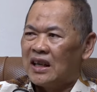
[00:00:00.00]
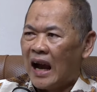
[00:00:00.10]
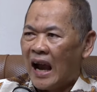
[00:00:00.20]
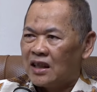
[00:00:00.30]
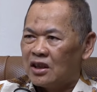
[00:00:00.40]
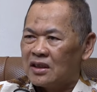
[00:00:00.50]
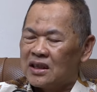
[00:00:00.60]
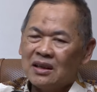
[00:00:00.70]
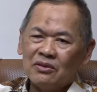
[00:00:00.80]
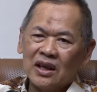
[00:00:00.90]
Yeah,
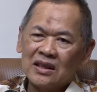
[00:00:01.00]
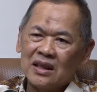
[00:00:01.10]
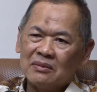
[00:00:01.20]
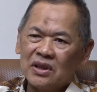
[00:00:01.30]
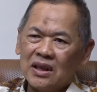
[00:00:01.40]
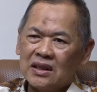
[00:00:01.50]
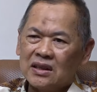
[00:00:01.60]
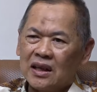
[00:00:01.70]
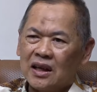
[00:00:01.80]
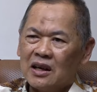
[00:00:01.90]
hydrogen, for example,
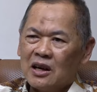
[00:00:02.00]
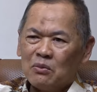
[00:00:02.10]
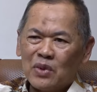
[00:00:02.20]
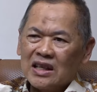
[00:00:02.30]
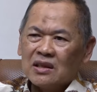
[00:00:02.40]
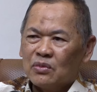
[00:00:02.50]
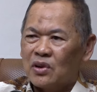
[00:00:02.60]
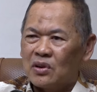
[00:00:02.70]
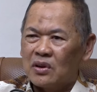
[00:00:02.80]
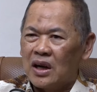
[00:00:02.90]
is much
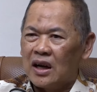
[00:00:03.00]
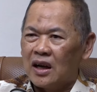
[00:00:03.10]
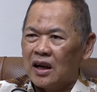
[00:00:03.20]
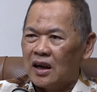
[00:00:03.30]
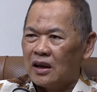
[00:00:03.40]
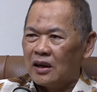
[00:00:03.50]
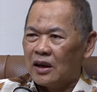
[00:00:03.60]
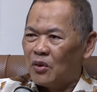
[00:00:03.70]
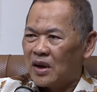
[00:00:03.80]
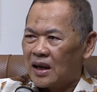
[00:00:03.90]
more
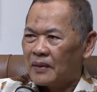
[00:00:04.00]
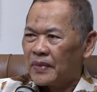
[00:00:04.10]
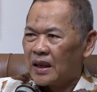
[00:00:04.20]
lower.